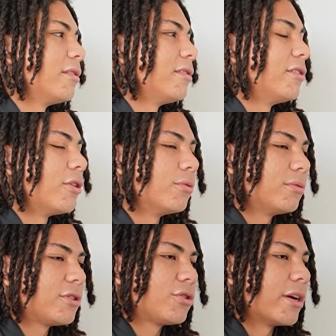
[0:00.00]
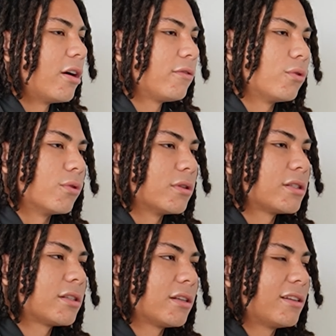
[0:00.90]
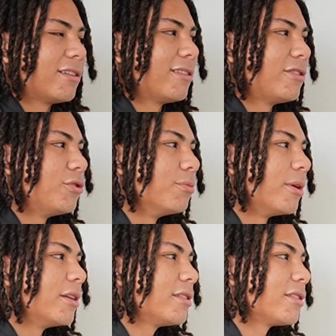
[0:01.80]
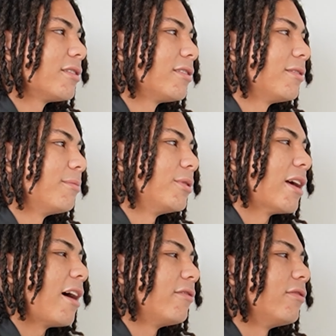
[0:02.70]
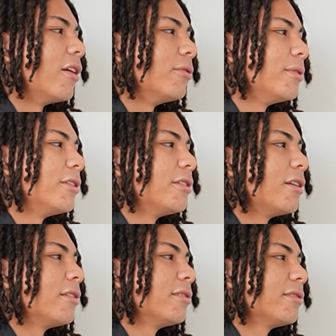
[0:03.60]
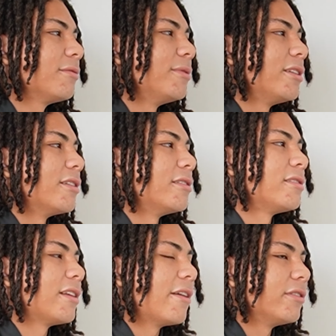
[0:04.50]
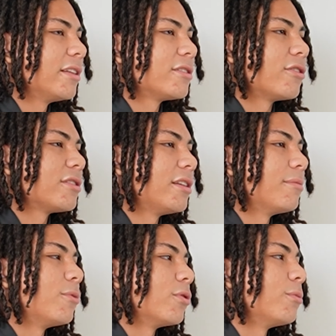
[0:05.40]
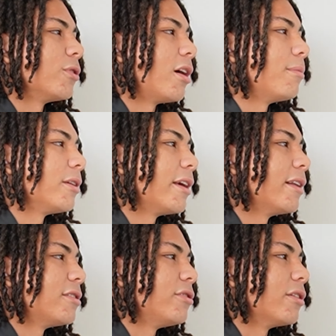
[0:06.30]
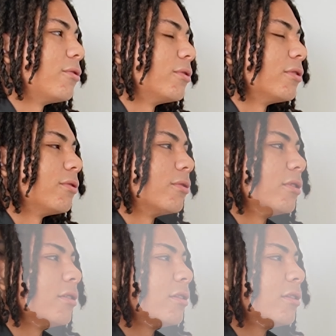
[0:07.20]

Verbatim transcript: don't stray off course too much, but have fun when you're young because everything starts to get more and more complicated as you get older and older.